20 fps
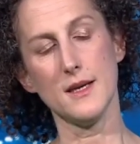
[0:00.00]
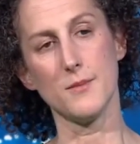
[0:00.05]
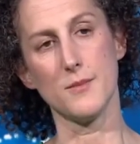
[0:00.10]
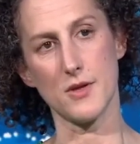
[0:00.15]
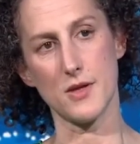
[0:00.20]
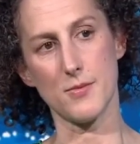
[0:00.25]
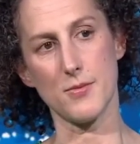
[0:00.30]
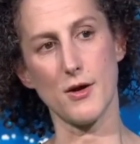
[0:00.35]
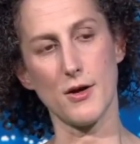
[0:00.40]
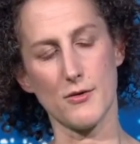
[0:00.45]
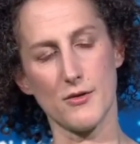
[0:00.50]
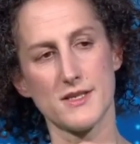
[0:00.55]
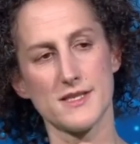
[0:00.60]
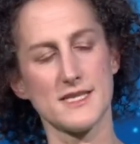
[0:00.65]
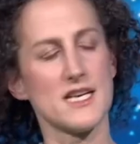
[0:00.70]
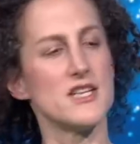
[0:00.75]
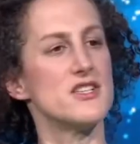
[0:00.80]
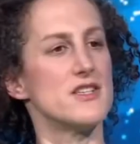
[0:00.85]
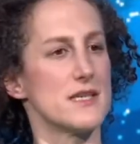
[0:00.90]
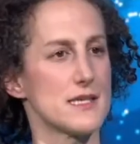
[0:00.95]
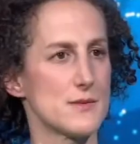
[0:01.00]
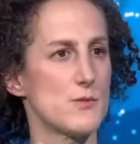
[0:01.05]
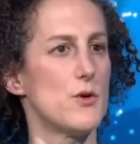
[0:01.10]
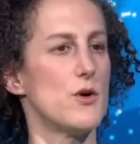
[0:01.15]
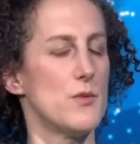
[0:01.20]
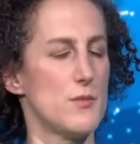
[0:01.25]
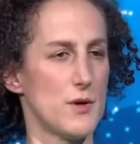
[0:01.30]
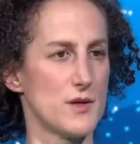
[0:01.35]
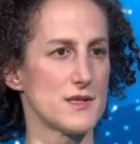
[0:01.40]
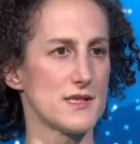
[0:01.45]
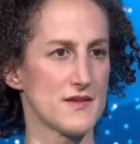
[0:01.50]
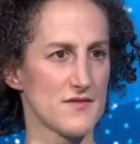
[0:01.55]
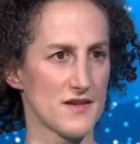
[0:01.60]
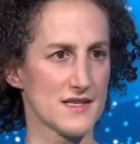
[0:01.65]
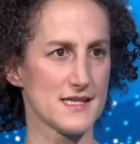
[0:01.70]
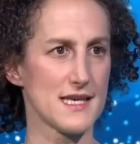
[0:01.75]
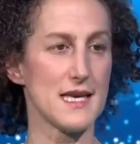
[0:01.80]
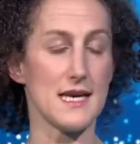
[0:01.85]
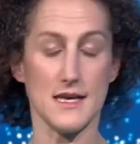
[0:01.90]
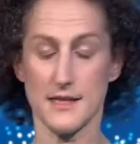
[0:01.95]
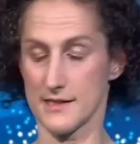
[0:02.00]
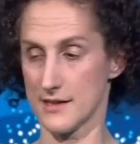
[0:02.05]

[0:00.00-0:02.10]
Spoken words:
but the polarization is what most of us hear.